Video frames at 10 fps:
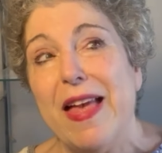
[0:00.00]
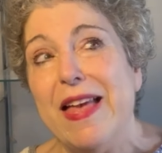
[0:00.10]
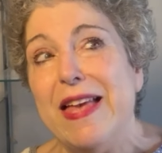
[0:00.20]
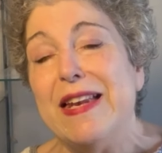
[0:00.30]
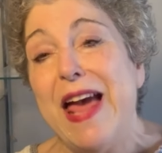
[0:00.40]

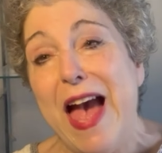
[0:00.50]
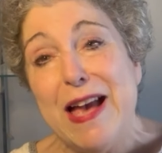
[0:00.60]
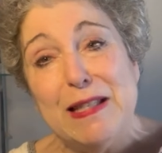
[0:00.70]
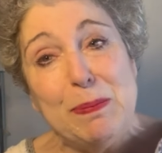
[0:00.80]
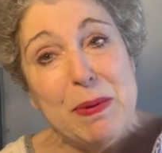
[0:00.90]
it
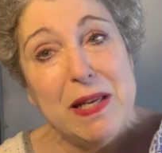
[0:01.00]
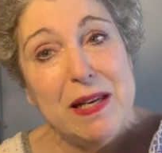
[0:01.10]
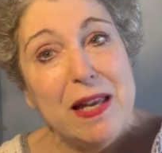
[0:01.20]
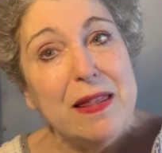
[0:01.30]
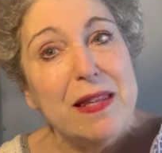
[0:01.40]
has been
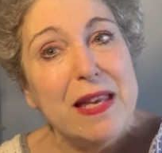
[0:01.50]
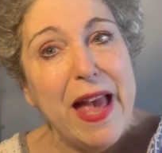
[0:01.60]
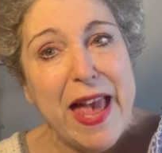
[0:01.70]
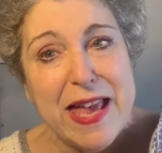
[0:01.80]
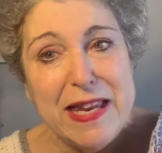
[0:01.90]
in the
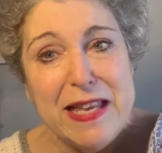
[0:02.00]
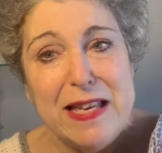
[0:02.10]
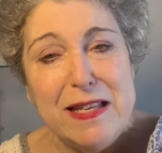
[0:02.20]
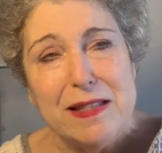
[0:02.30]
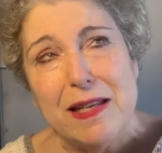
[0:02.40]

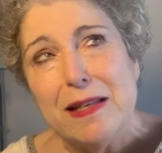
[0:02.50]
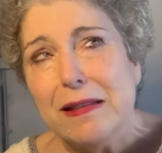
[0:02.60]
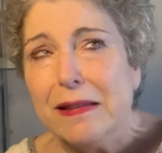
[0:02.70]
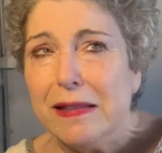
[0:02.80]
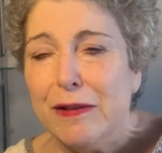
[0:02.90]
eighties
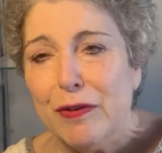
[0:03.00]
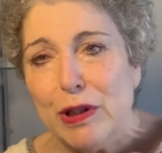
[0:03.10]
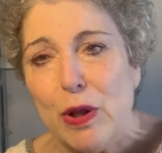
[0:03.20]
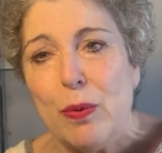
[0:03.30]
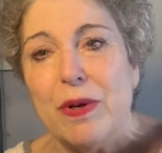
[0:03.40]
and
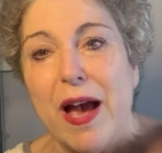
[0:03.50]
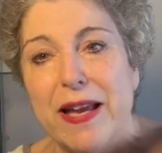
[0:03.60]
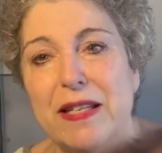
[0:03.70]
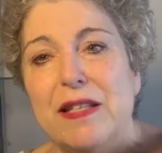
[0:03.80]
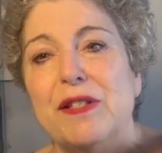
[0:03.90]
even low
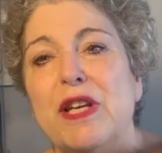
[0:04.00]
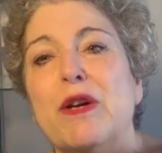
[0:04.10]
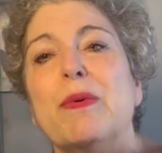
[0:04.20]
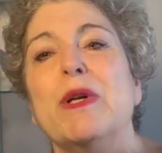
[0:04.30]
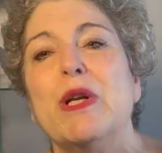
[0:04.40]
nineties
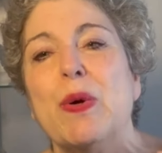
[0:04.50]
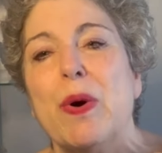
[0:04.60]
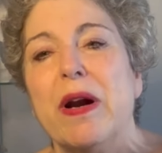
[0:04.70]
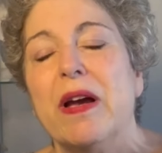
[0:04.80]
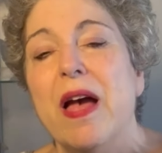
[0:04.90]
here in New
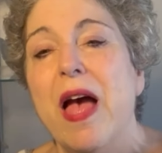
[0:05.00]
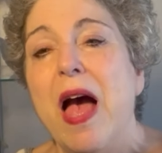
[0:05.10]
York,